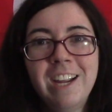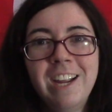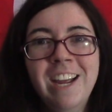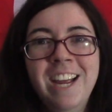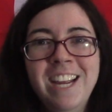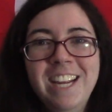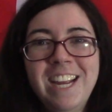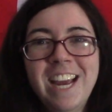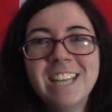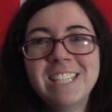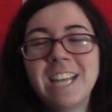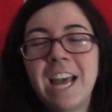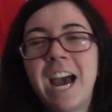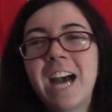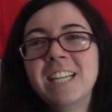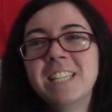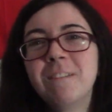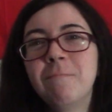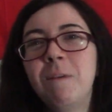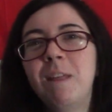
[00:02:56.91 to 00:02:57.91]
yes, it
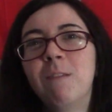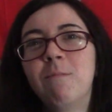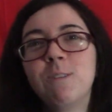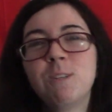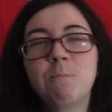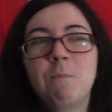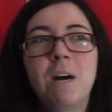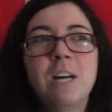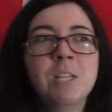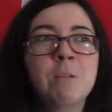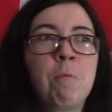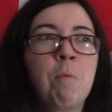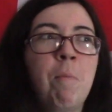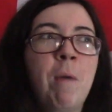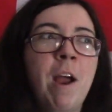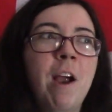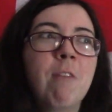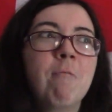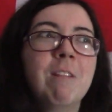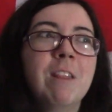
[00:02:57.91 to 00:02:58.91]
has to be the responsible
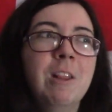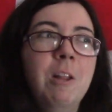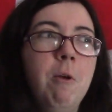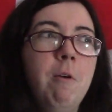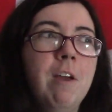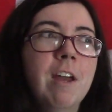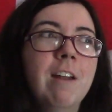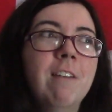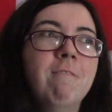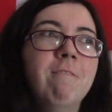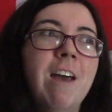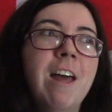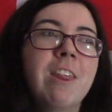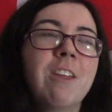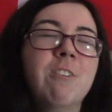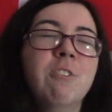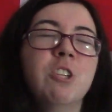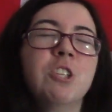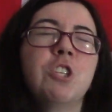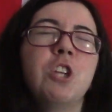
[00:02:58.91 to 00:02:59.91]
parent when Luc and Veth
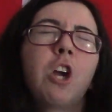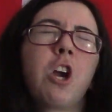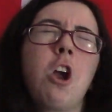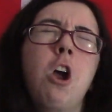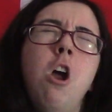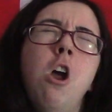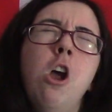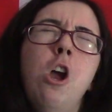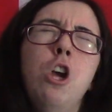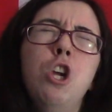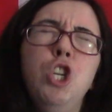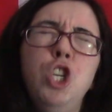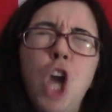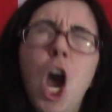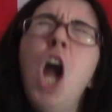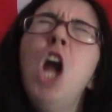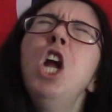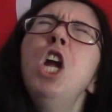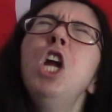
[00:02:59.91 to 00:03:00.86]
are just like, yeah,